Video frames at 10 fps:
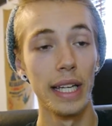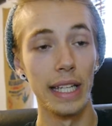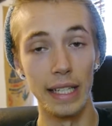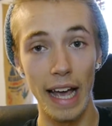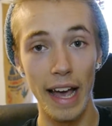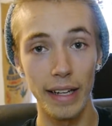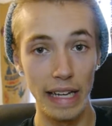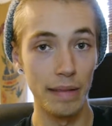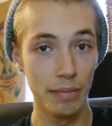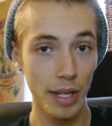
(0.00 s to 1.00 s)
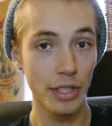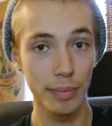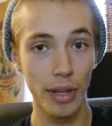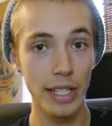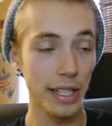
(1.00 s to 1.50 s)
He does
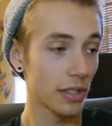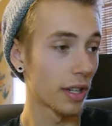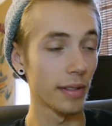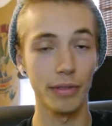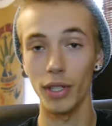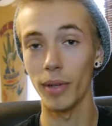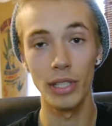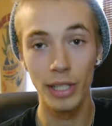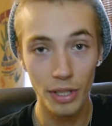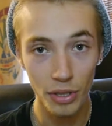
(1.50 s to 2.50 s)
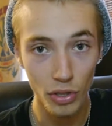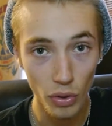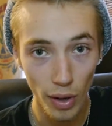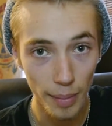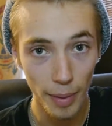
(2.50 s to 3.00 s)
some plays next turn, for some reason doesn't
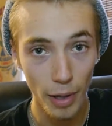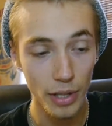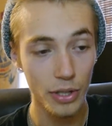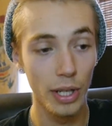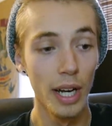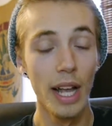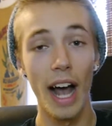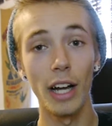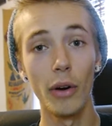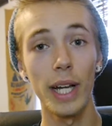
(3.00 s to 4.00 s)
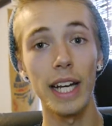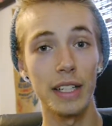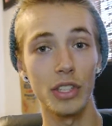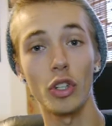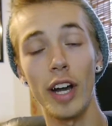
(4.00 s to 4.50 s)
destroy my monster. I go again, I
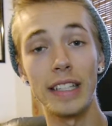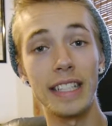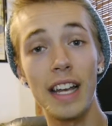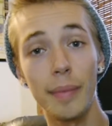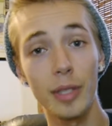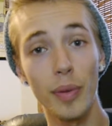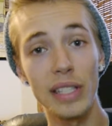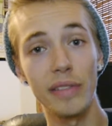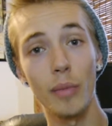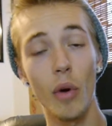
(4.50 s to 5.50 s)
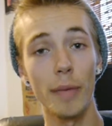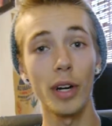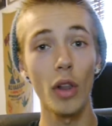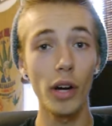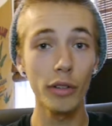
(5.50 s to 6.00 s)
destroy it, setting up his plays even more, but
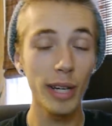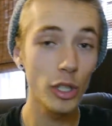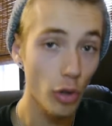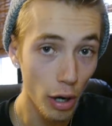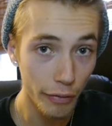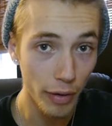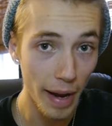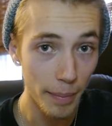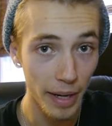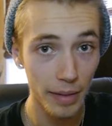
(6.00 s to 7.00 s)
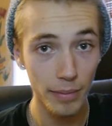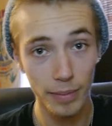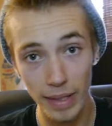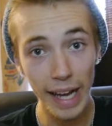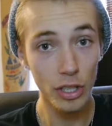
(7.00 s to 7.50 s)
along with my draw for my
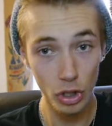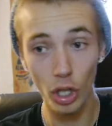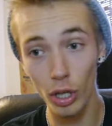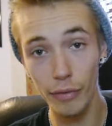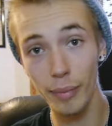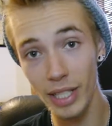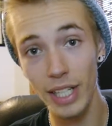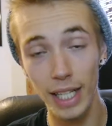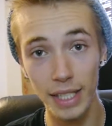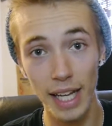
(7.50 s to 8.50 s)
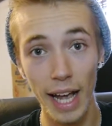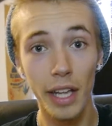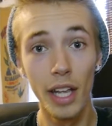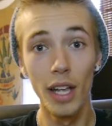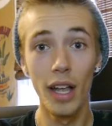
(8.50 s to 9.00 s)
next turn for my second
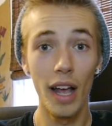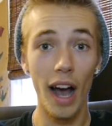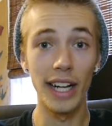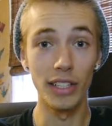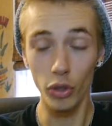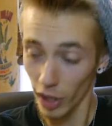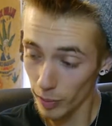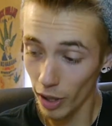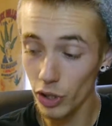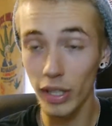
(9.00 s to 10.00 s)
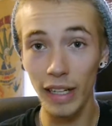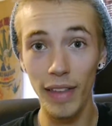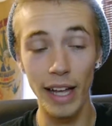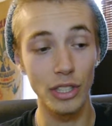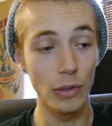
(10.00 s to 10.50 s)
attack, I destroy his monster, get
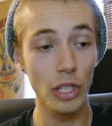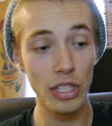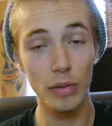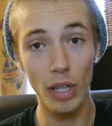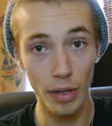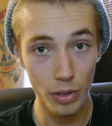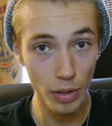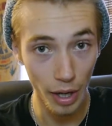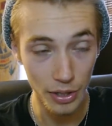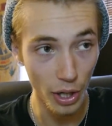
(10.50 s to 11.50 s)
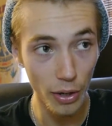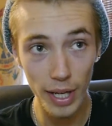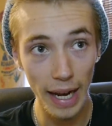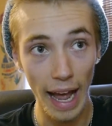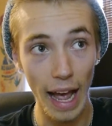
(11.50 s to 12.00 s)
that. So just in a turn
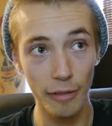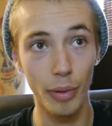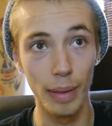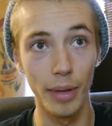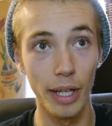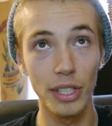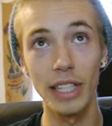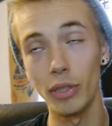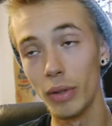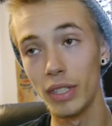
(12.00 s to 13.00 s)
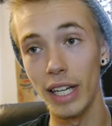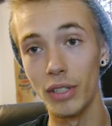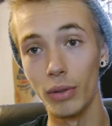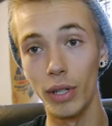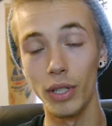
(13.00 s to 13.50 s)
and a half, pretty much, I guess you could say
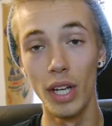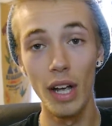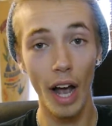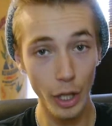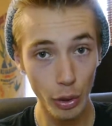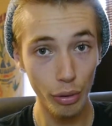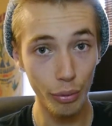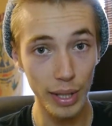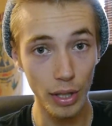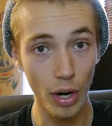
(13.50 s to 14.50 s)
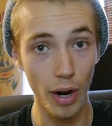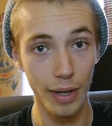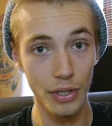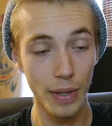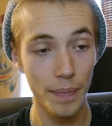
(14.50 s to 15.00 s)
2 turns, I drew 3
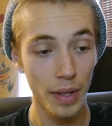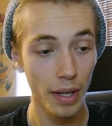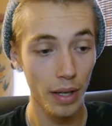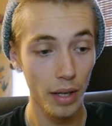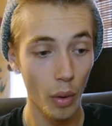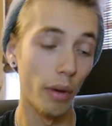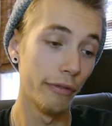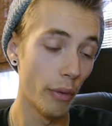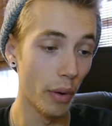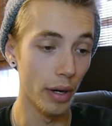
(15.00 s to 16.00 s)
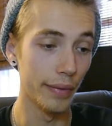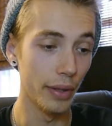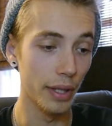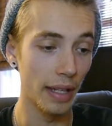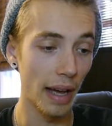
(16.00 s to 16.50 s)
cards. Or 4, if
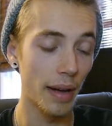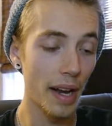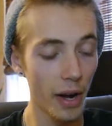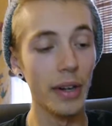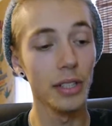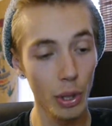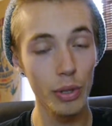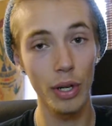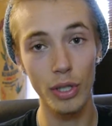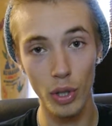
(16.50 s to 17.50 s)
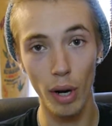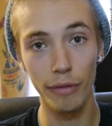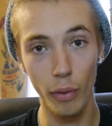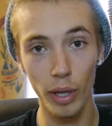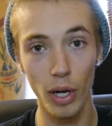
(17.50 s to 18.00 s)
you could count. No, in 2 turns I draw
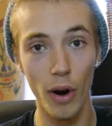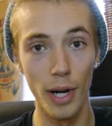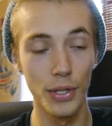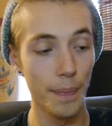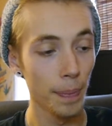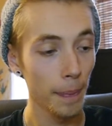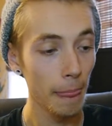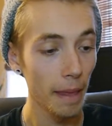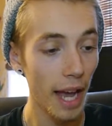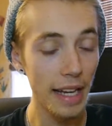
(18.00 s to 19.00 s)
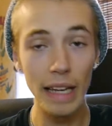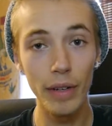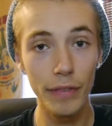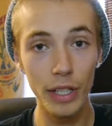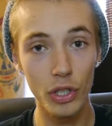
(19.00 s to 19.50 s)
4 cards. And
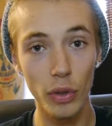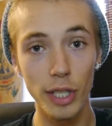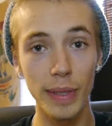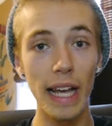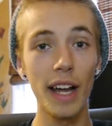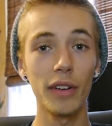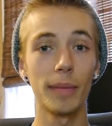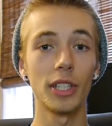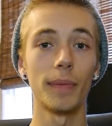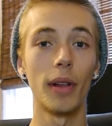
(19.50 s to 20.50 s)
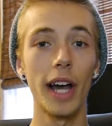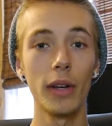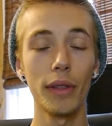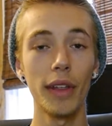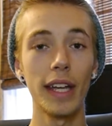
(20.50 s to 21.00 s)
even if he destroys me, yeah, I don't get my Supply
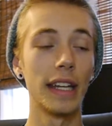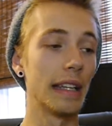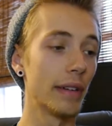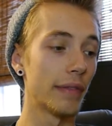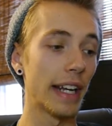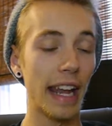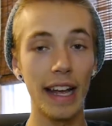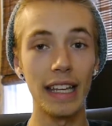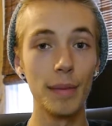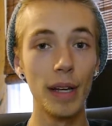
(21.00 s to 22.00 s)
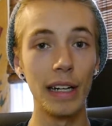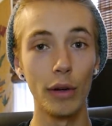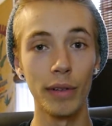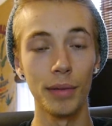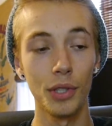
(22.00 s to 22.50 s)
Unit thing, and even if I can't keep getting
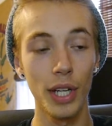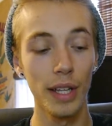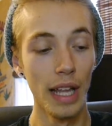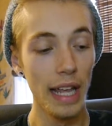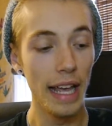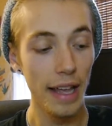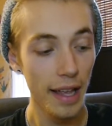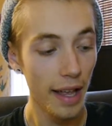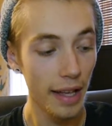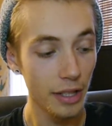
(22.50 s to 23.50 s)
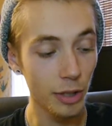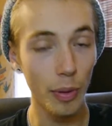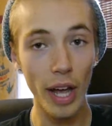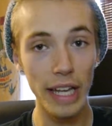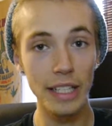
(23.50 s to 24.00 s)
over shit,
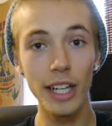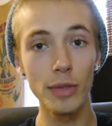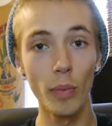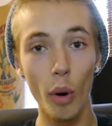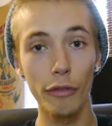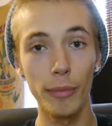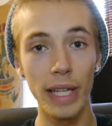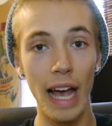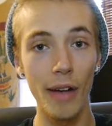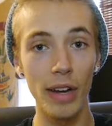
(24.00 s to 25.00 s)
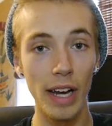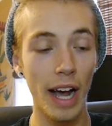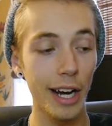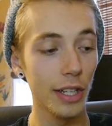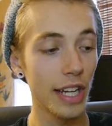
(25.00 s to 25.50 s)
it does more for me having a
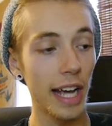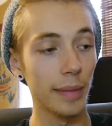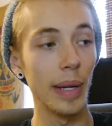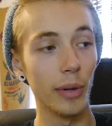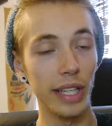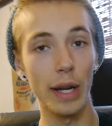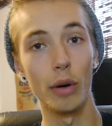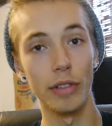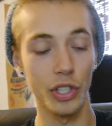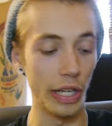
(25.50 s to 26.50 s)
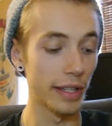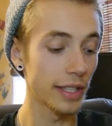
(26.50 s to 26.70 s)
higher attack and be able to get over shit.